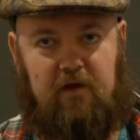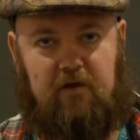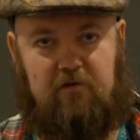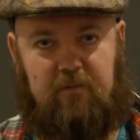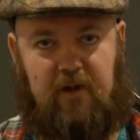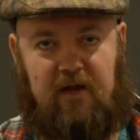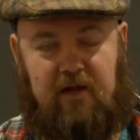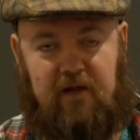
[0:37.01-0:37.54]

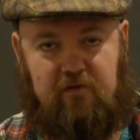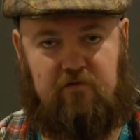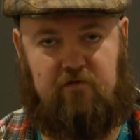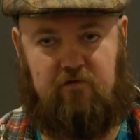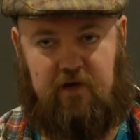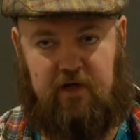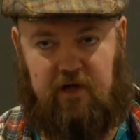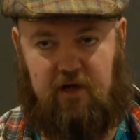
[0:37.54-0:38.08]
about
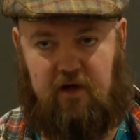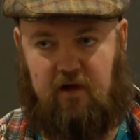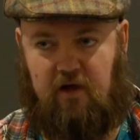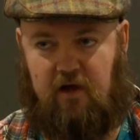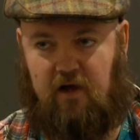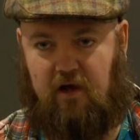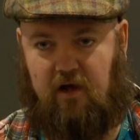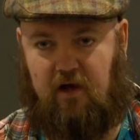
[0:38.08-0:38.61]
history,
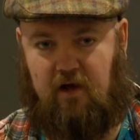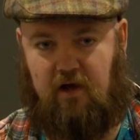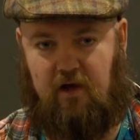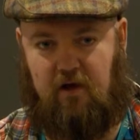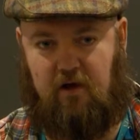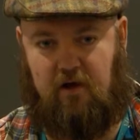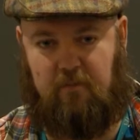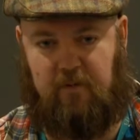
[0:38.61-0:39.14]

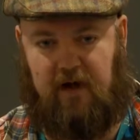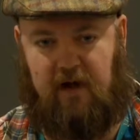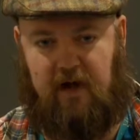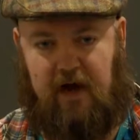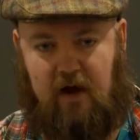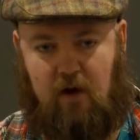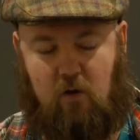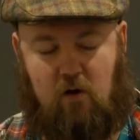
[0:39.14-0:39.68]
about
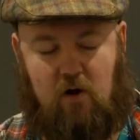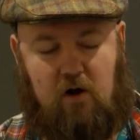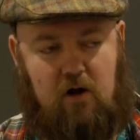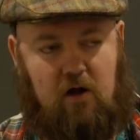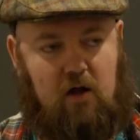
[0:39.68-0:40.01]
how